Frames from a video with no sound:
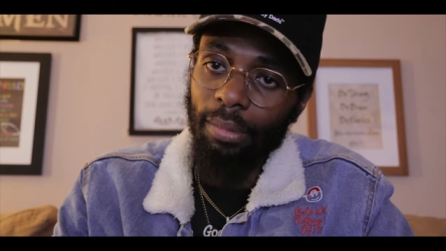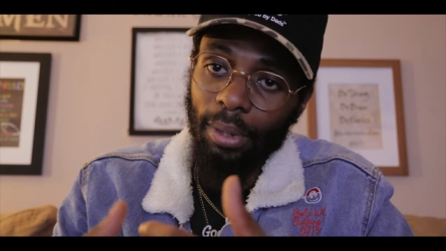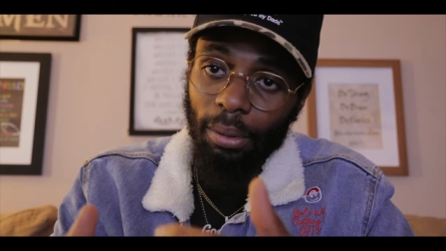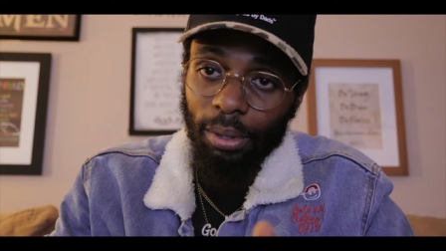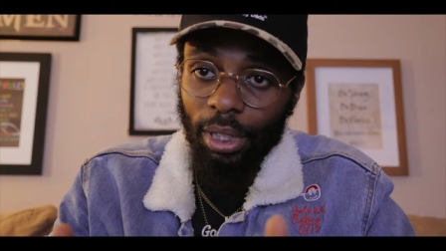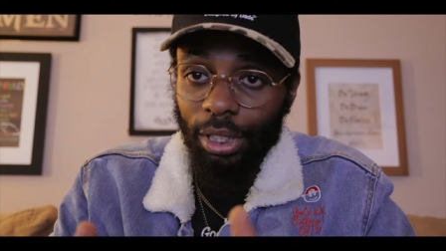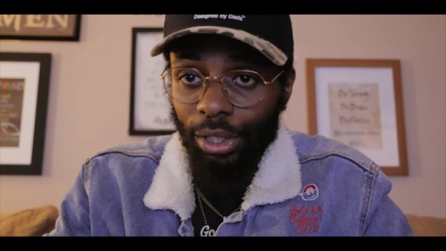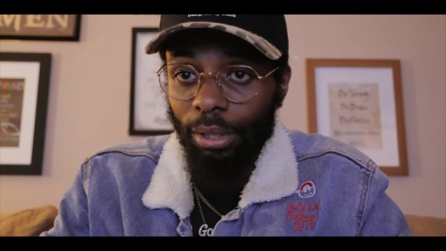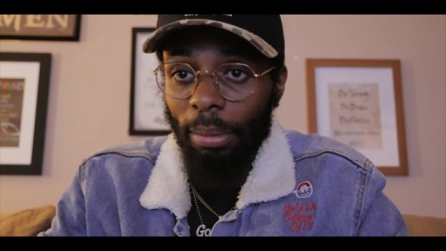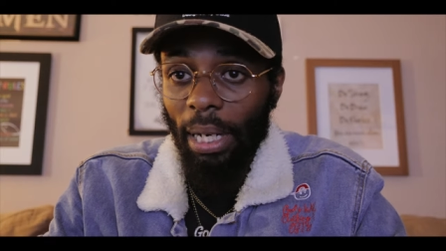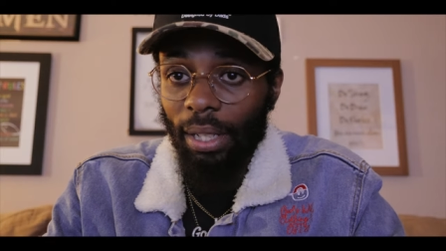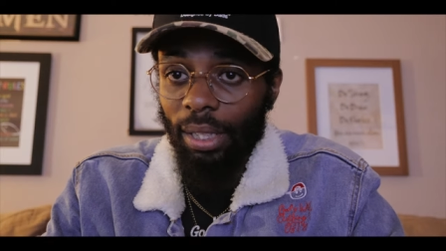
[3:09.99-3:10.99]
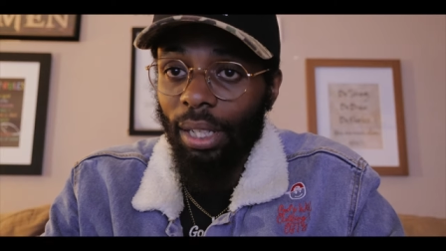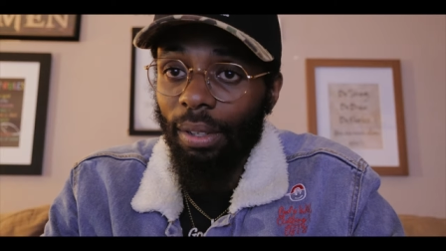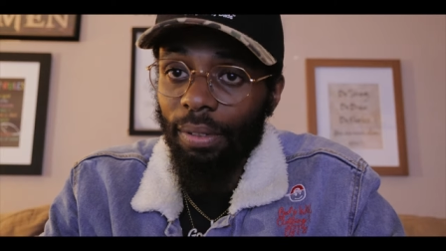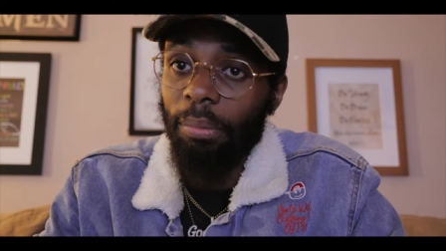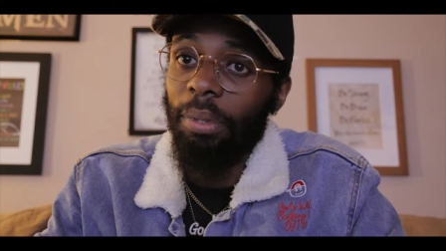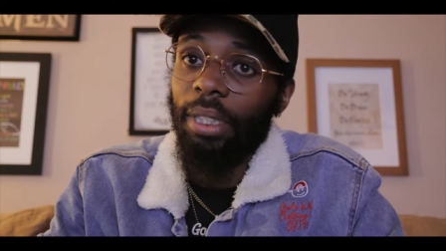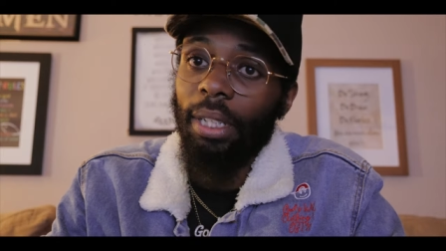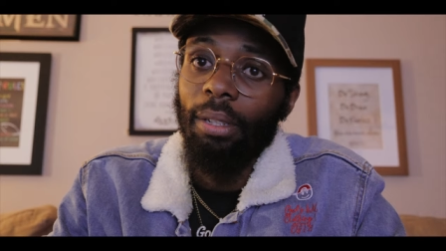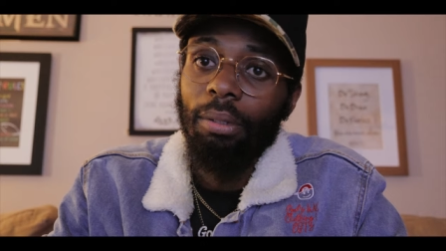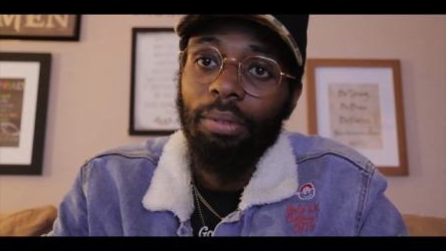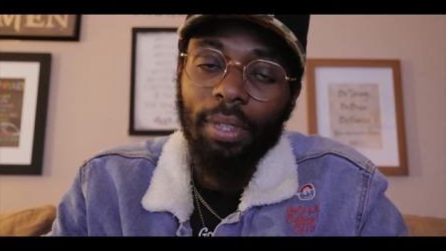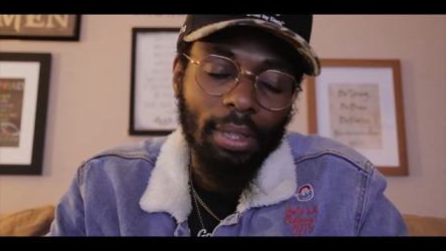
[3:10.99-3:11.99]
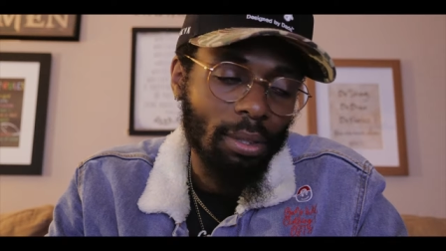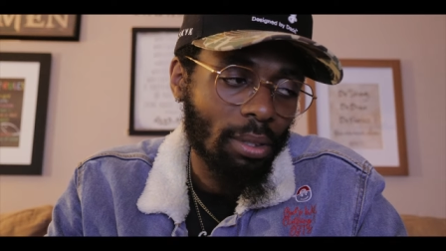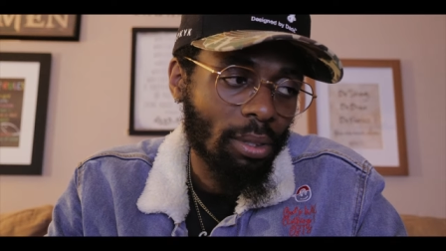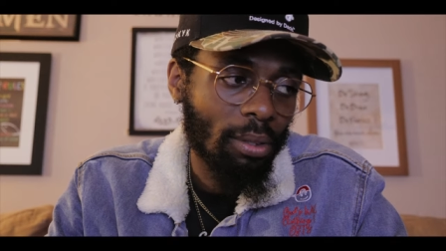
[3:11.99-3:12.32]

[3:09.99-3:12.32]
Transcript: you know, teaching them how to love themselves, and,